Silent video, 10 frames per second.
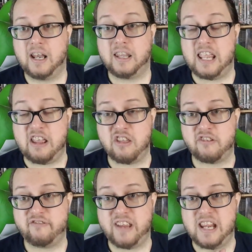The
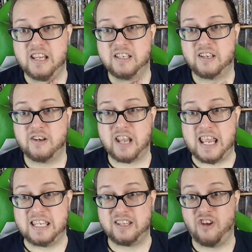other reason
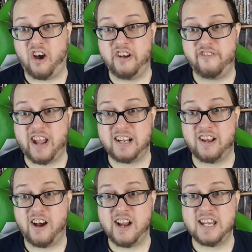it's not an event
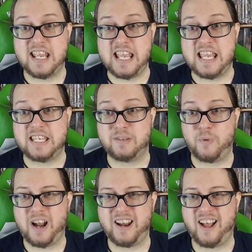guide is,
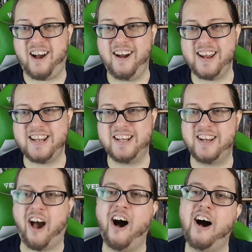well, I
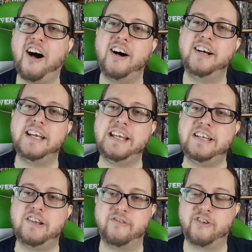
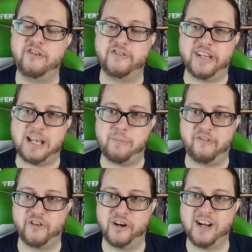kind of covered it
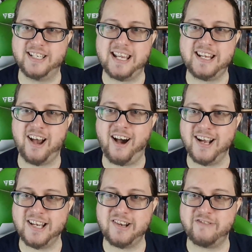before. I say
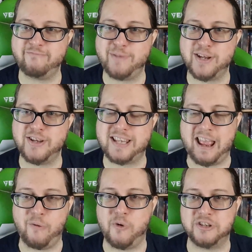kind of because
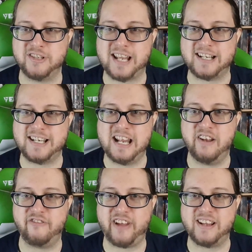it wasn't actually an
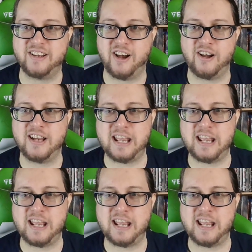event guide.